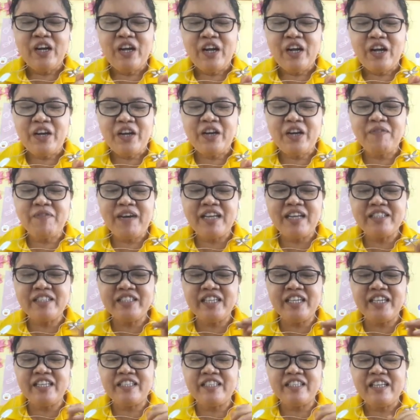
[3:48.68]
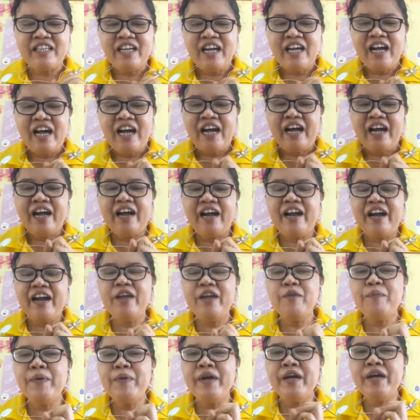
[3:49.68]
The budget. I
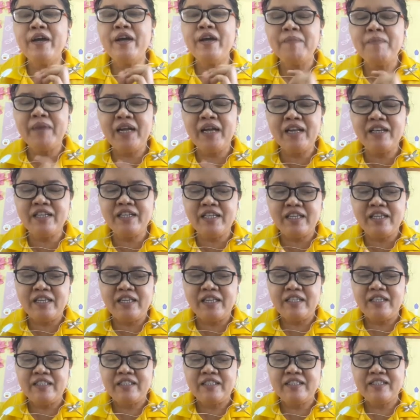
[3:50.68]
pay money.